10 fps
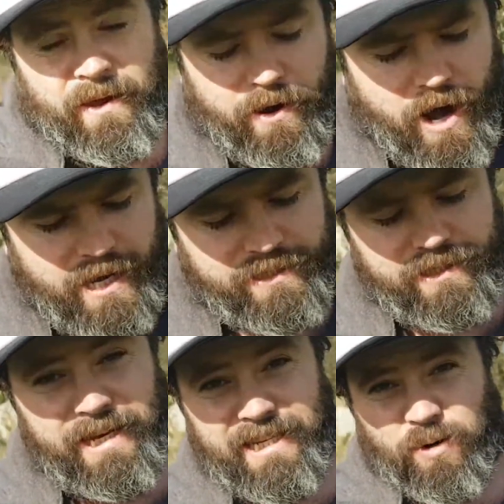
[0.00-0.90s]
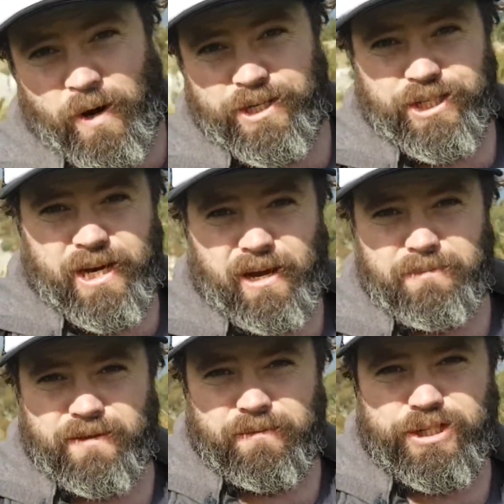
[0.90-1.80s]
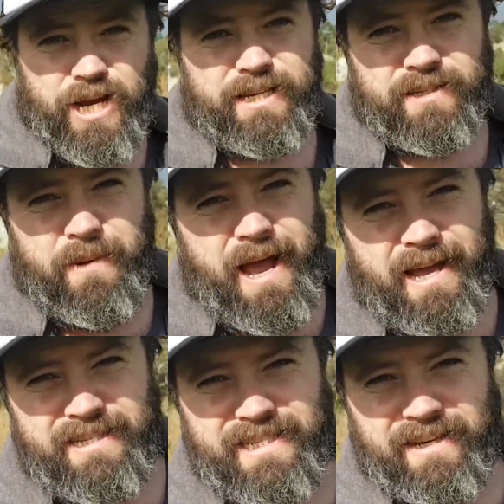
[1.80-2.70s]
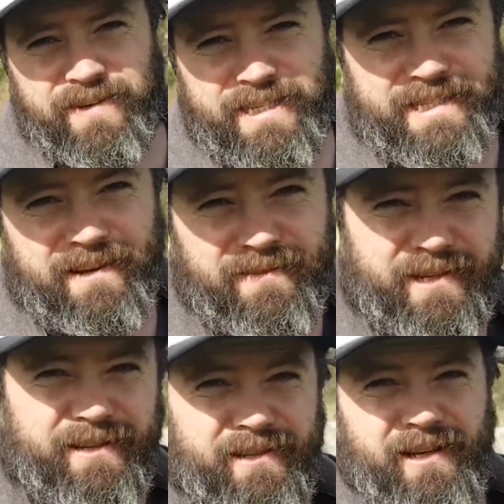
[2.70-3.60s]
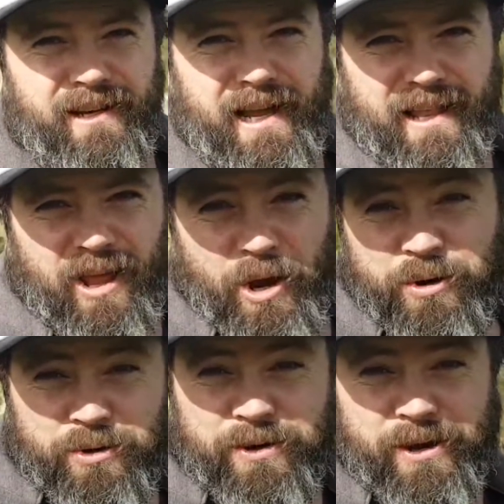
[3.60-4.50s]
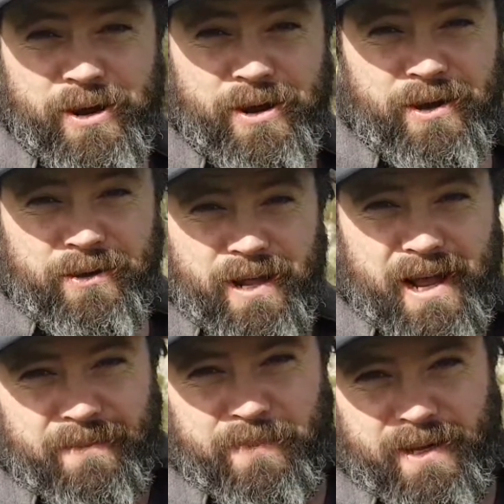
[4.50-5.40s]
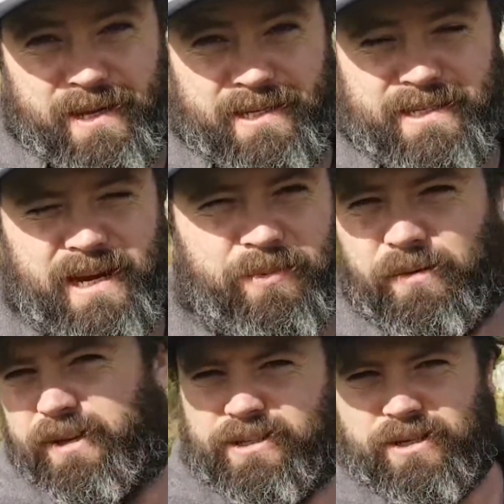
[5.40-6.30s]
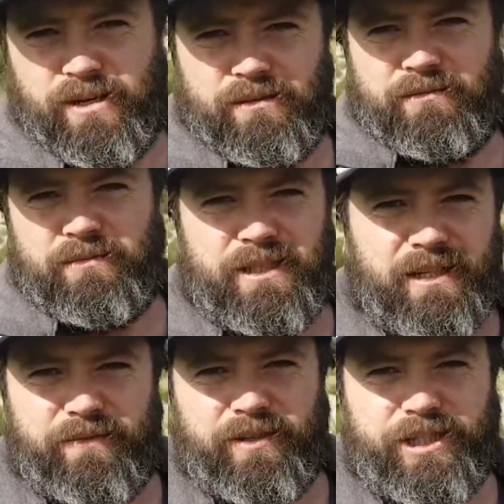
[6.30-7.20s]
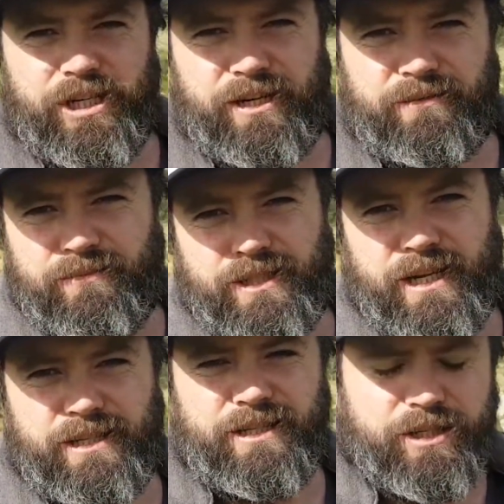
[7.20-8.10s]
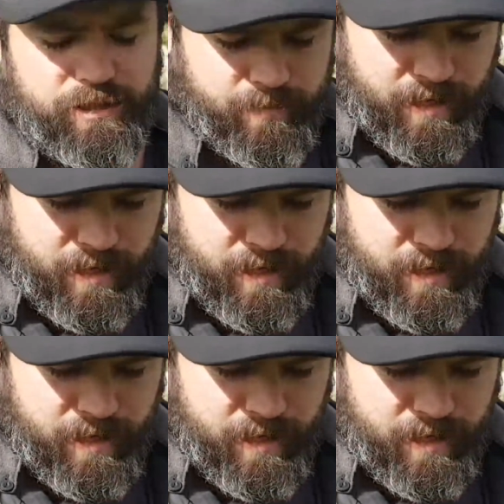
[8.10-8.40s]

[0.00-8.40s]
Alright, so the next question comes from Just Mars 77, a local girl up in Sunbury. I think it's a girl, didn't even really check, just guessing Just